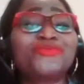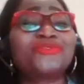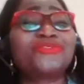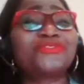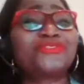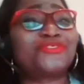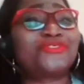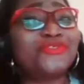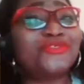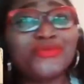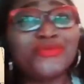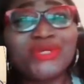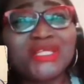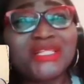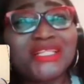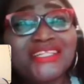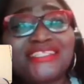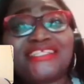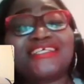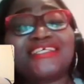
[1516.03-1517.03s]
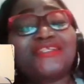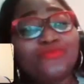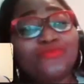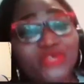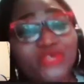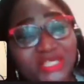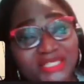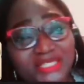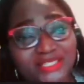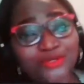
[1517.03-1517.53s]
You will deal
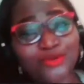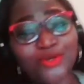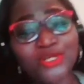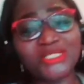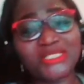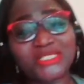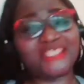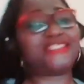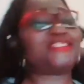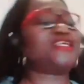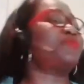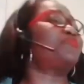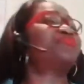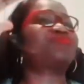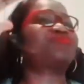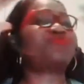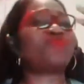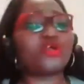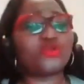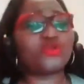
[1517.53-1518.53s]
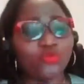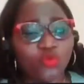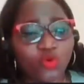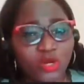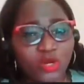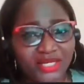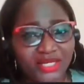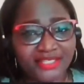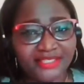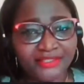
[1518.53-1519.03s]
with. So it's a
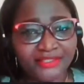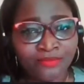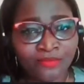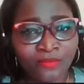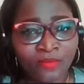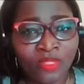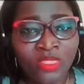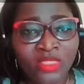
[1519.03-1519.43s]
broad one.